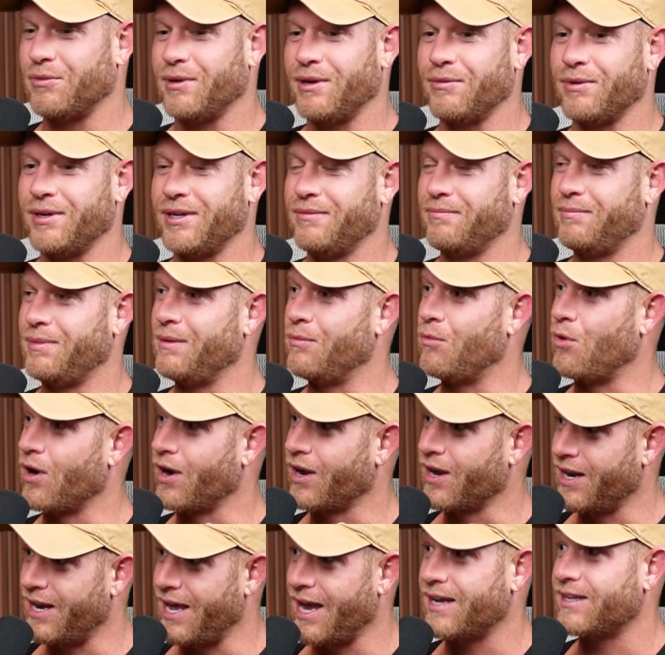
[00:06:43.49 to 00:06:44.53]
We would be more
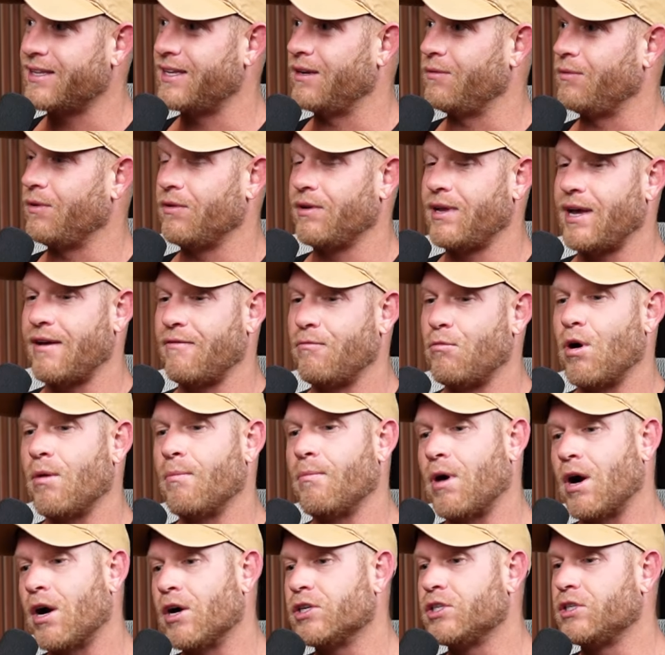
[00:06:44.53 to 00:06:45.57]
connected. We would have more
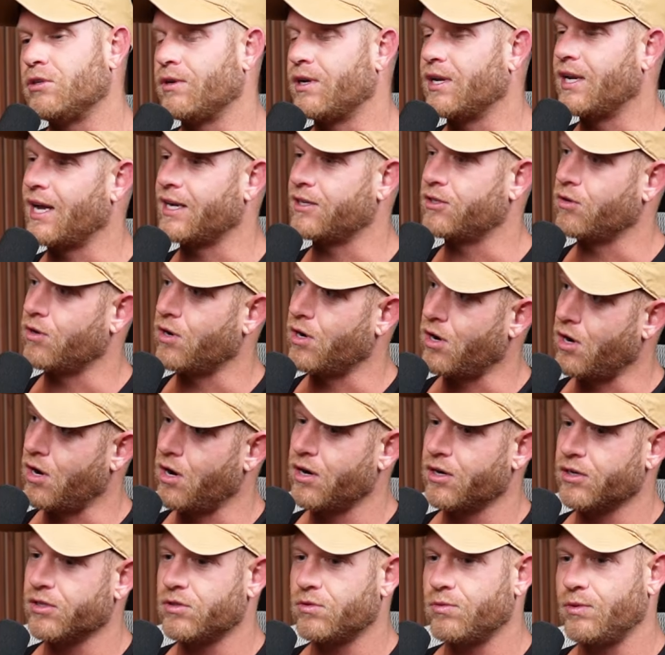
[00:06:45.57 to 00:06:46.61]
margin connect to our
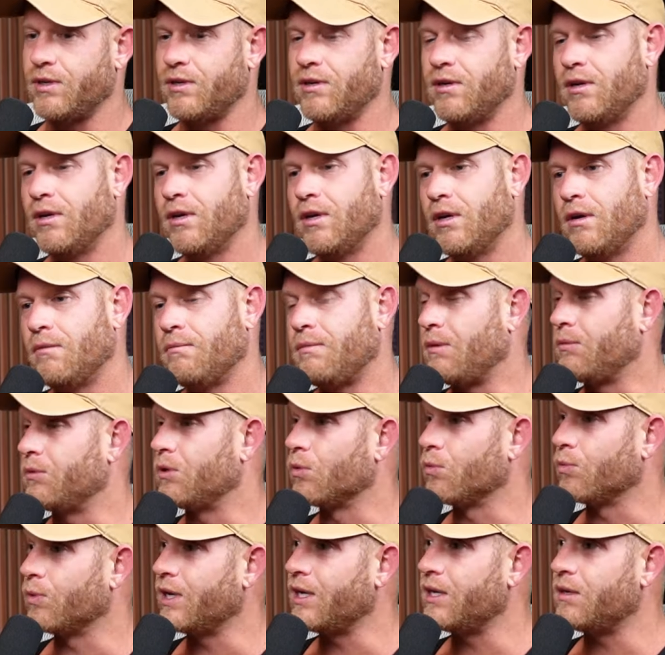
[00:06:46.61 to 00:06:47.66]
hearts. We'd be able
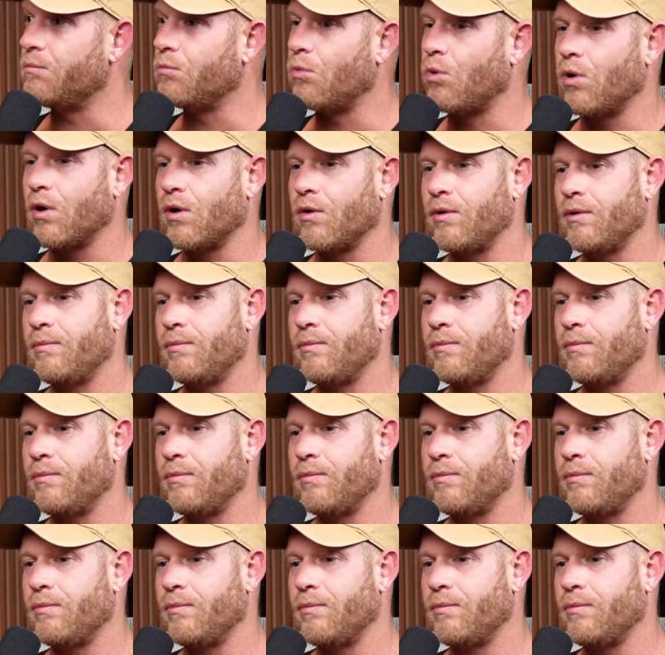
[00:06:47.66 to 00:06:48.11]
to read more.